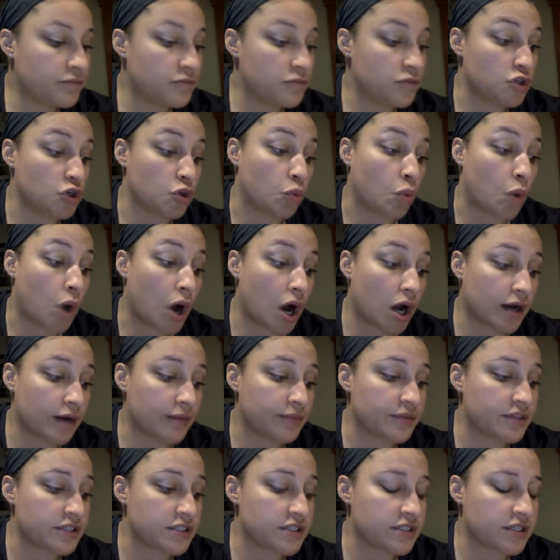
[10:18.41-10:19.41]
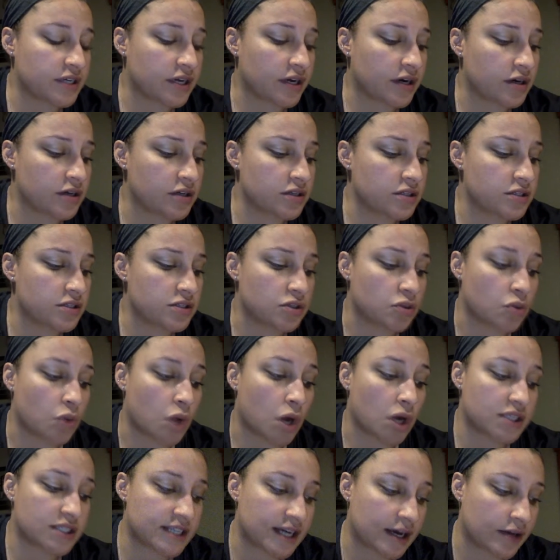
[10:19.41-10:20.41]
to walk up the stairs, to
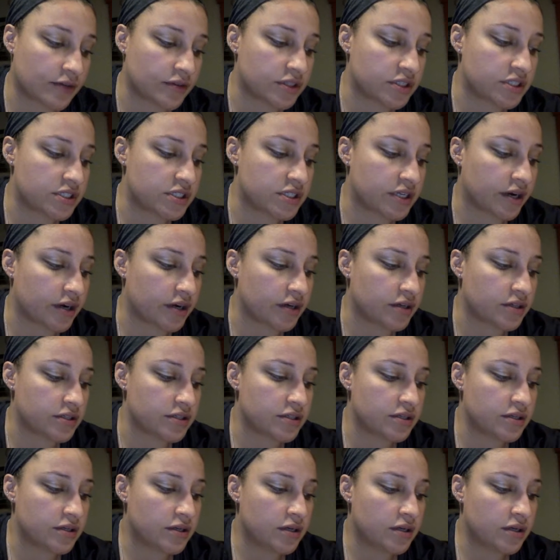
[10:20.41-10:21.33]
walk down the stairs.